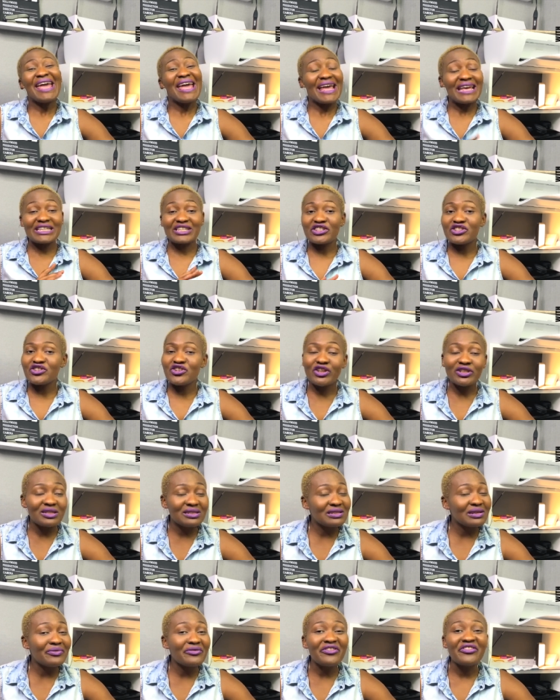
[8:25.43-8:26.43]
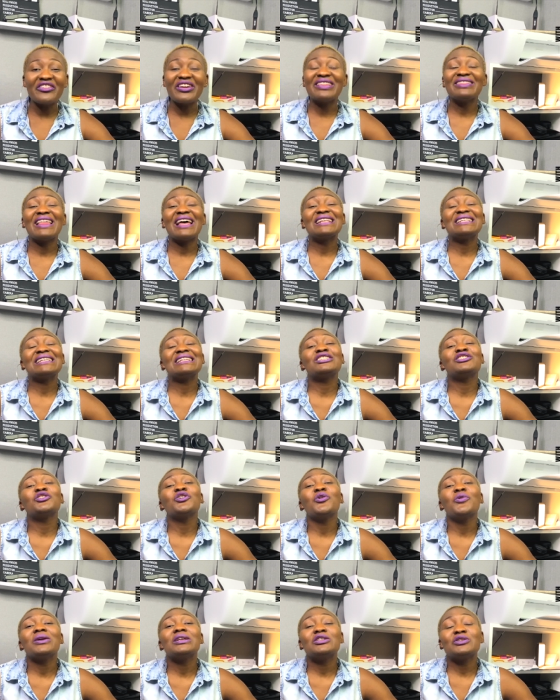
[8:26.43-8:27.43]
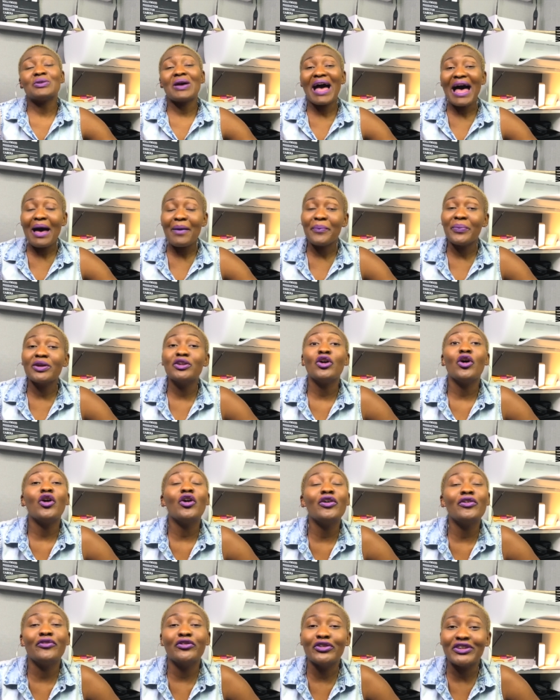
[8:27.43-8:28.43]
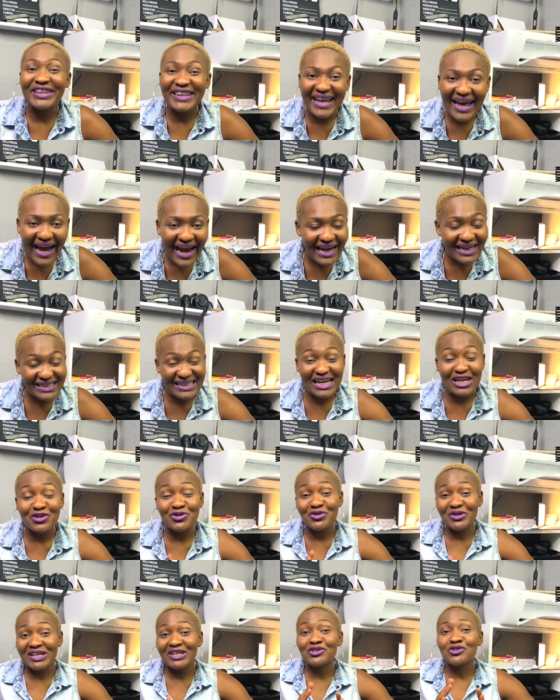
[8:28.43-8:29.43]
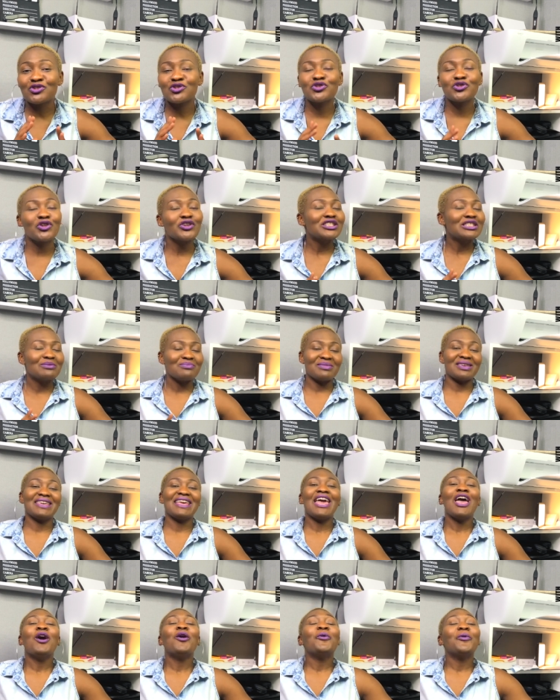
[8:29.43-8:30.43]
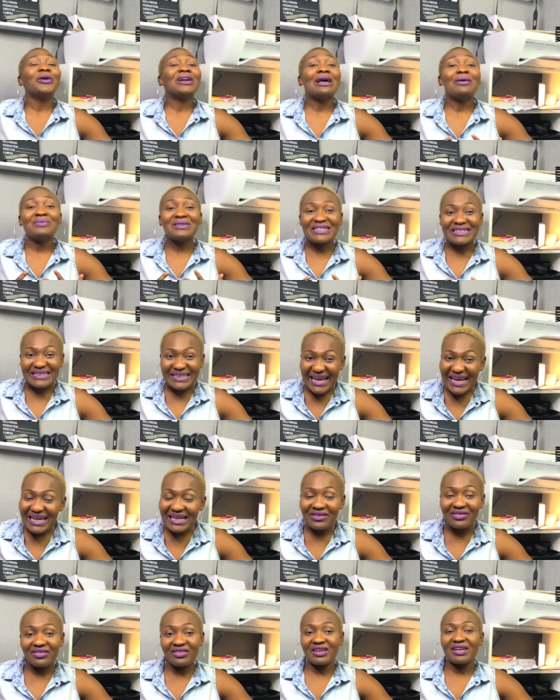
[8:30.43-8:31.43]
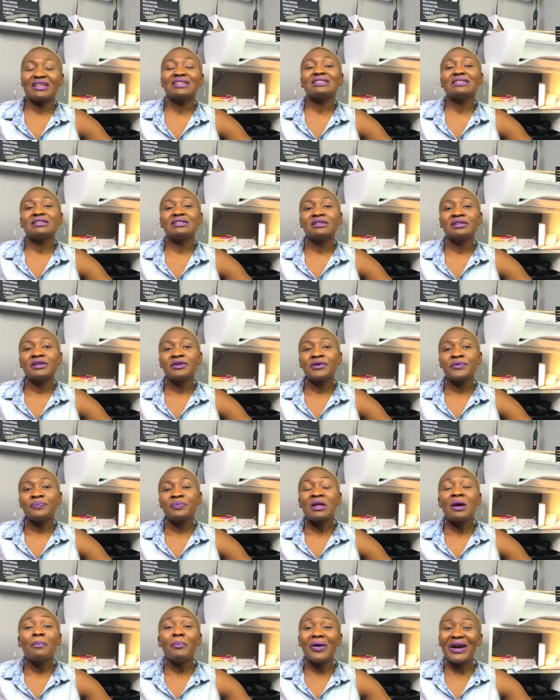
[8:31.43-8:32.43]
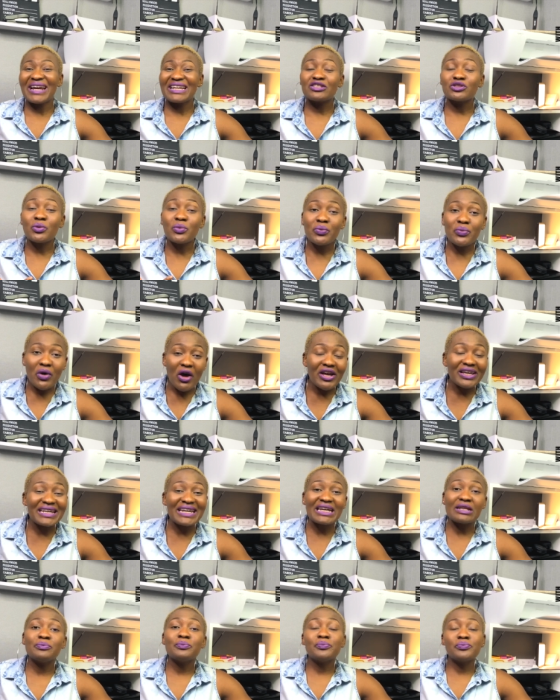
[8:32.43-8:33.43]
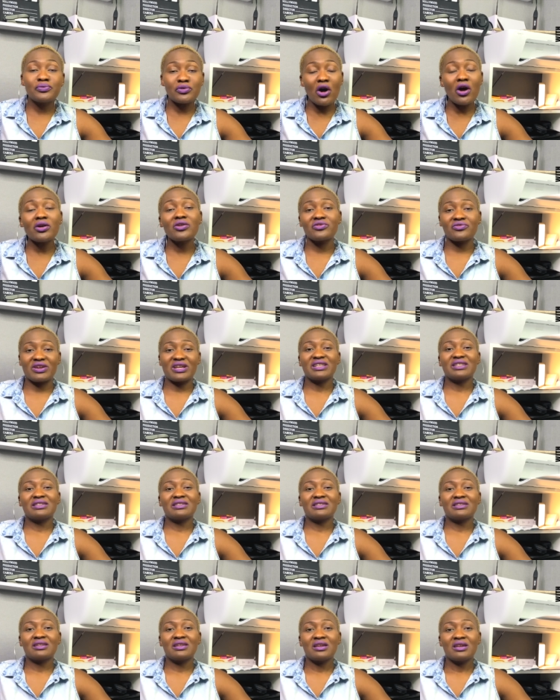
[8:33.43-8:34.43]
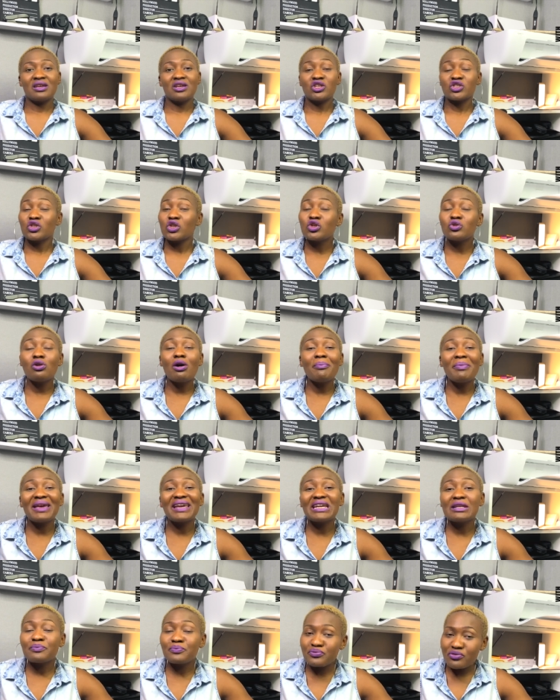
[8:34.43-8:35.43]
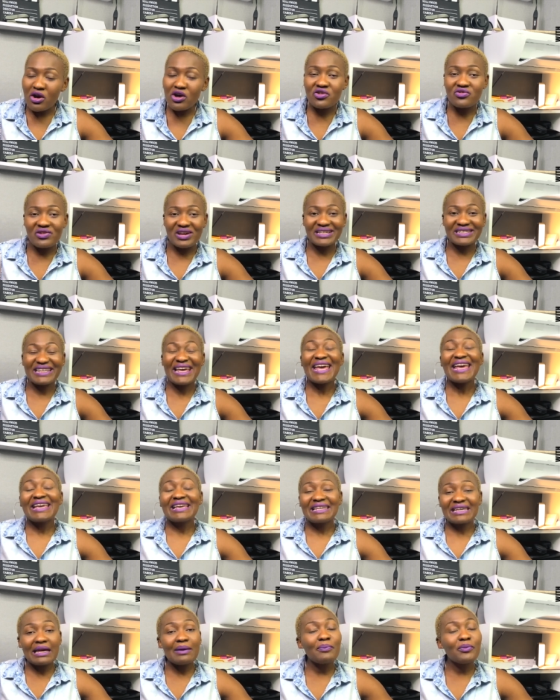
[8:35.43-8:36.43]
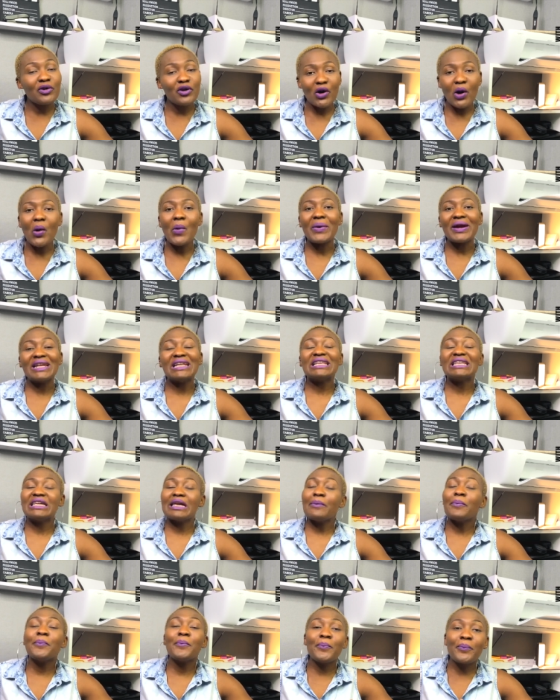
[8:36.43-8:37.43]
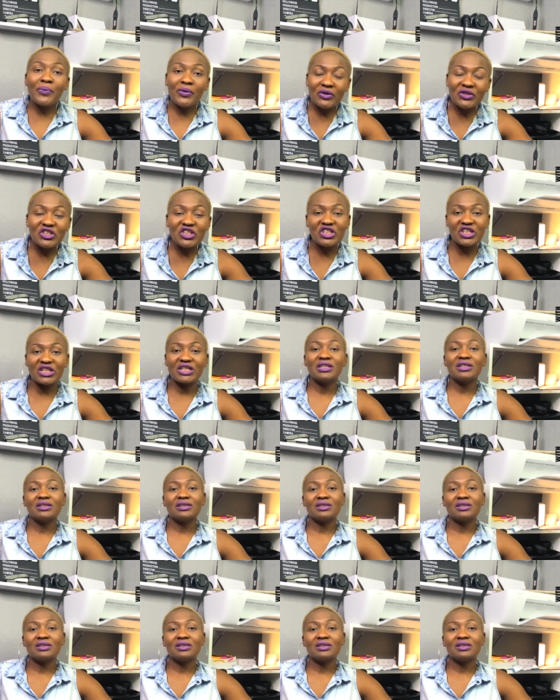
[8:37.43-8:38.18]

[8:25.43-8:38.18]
It's not something that is going to happen overnight, and you can trust me when I'm saying this, but it's a work in progress. So you are making progress. Keep going, keep pushing.